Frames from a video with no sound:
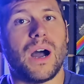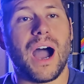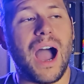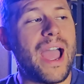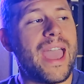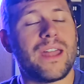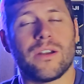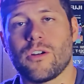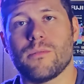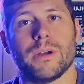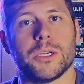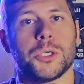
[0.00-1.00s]
I had hurt
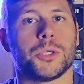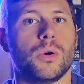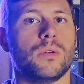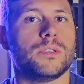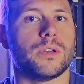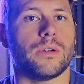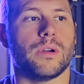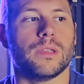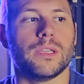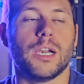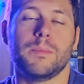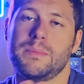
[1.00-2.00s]
my shoulder a
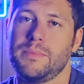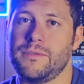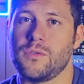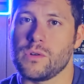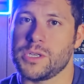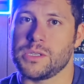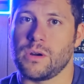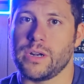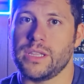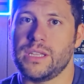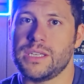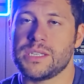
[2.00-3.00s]
little bit before
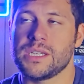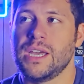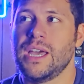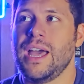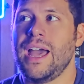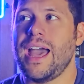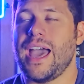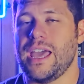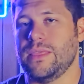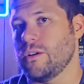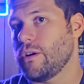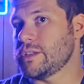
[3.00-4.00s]
starting this, and
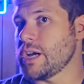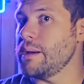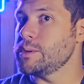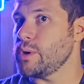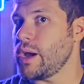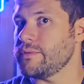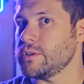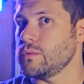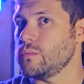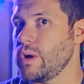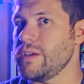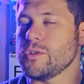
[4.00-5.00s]
there are times you have to
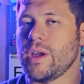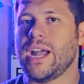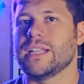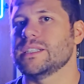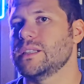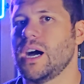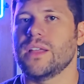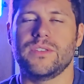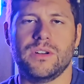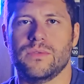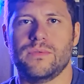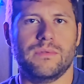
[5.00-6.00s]
wave your hands a lot. You know,